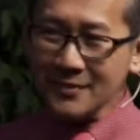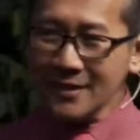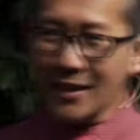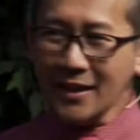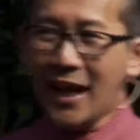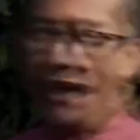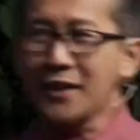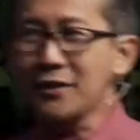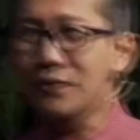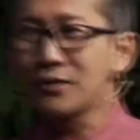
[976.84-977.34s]

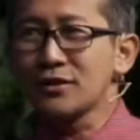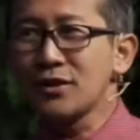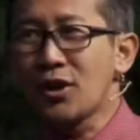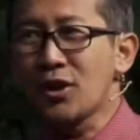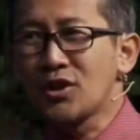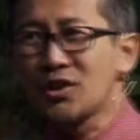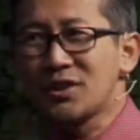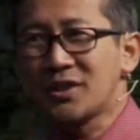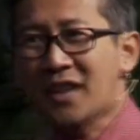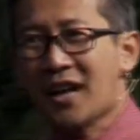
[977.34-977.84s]
I don't
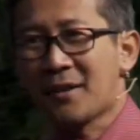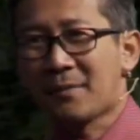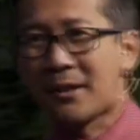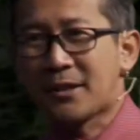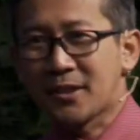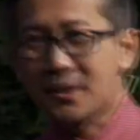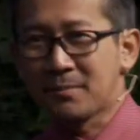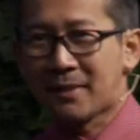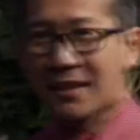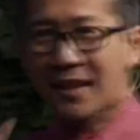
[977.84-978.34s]
know
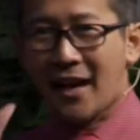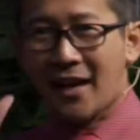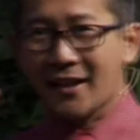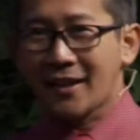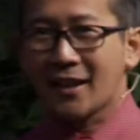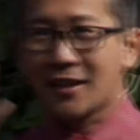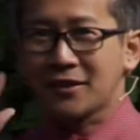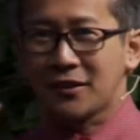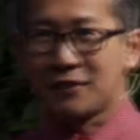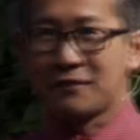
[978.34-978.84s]
about you, but I
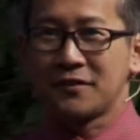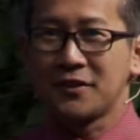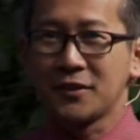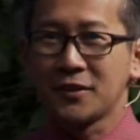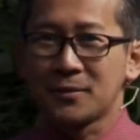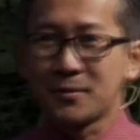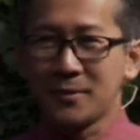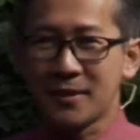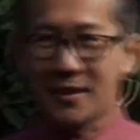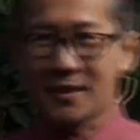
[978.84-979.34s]
got
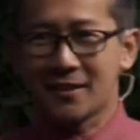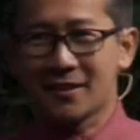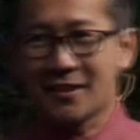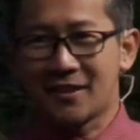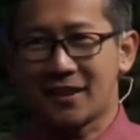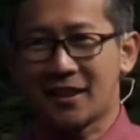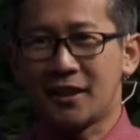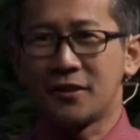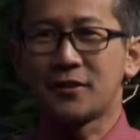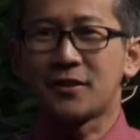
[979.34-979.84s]
confused with this
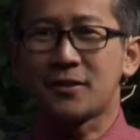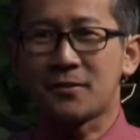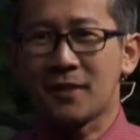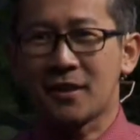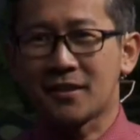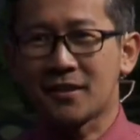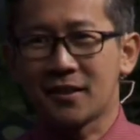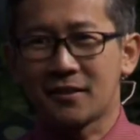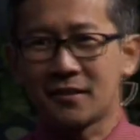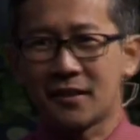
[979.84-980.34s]

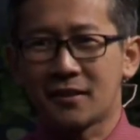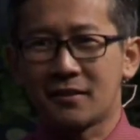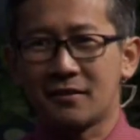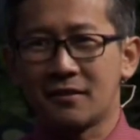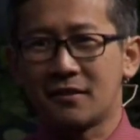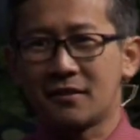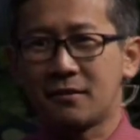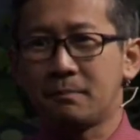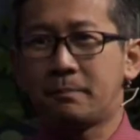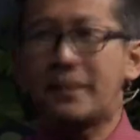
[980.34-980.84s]
illustration that
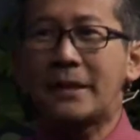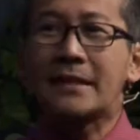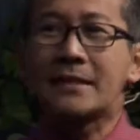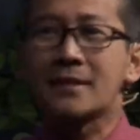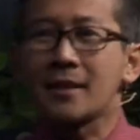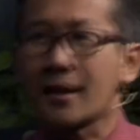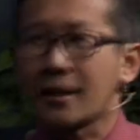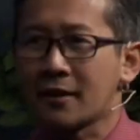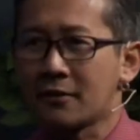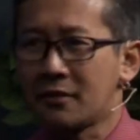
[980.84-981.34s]
peace
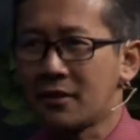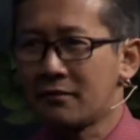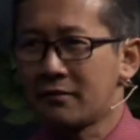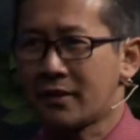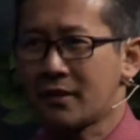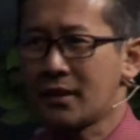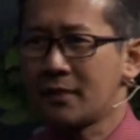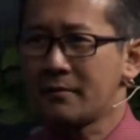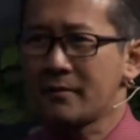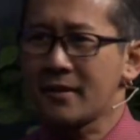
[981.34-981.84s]
like a
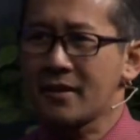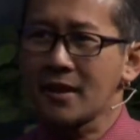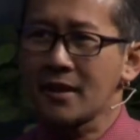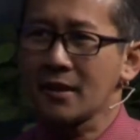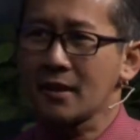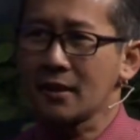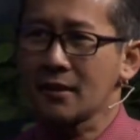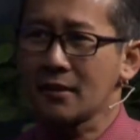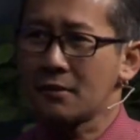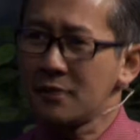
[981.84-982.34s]
river. I'm
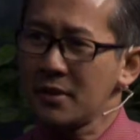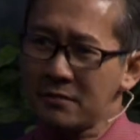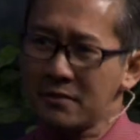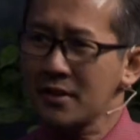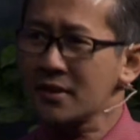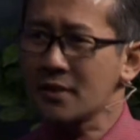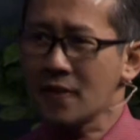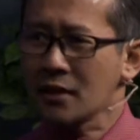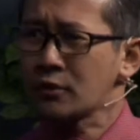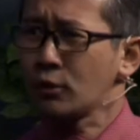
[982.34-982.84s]
thinking the river
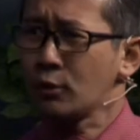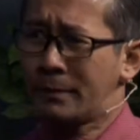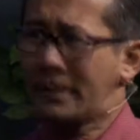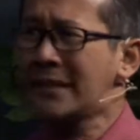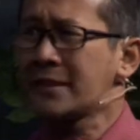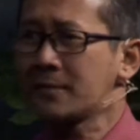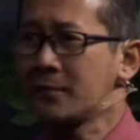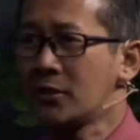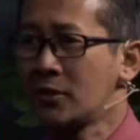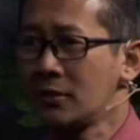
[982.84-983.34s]
is not so
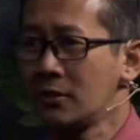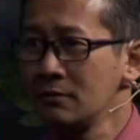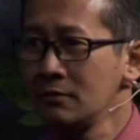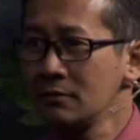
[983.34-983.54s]
peaceful.